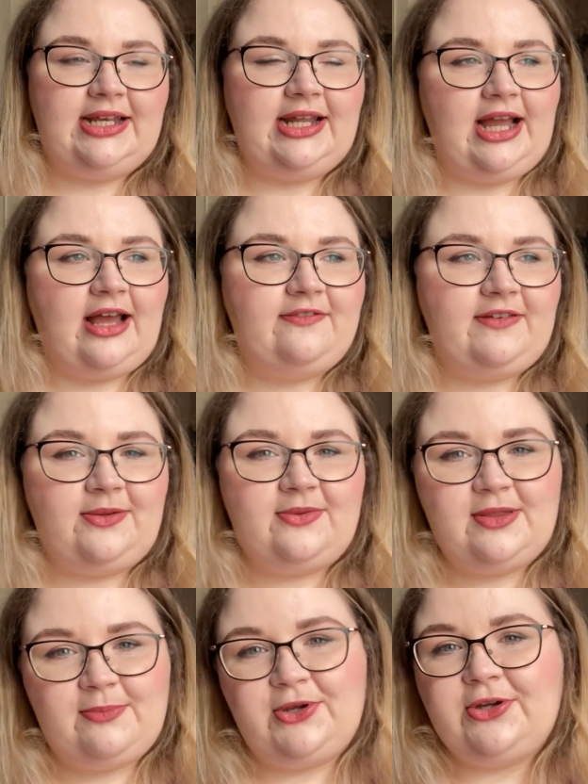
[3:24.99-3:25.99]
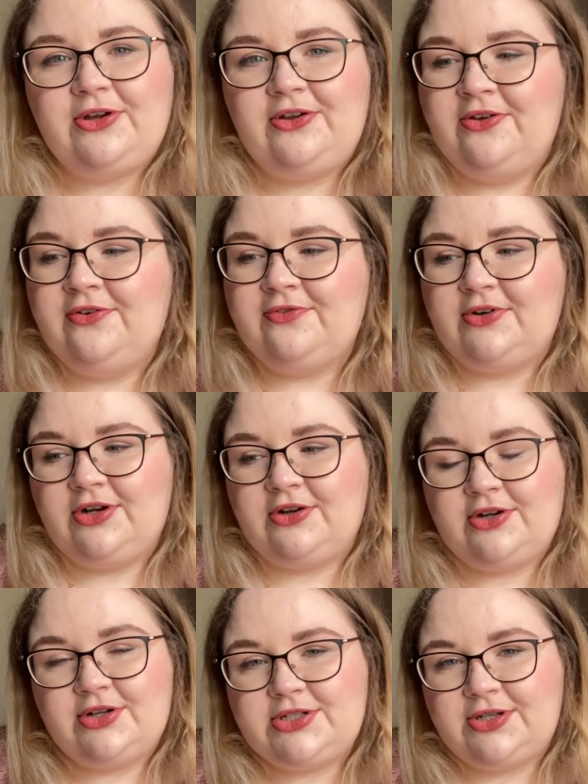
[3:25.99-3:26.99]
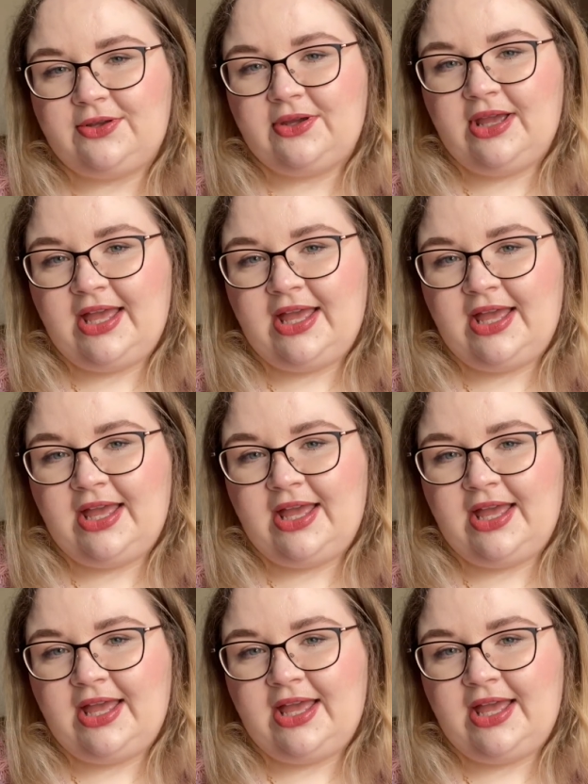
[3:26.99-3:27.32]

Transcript: in a cafe with a book for an hour or two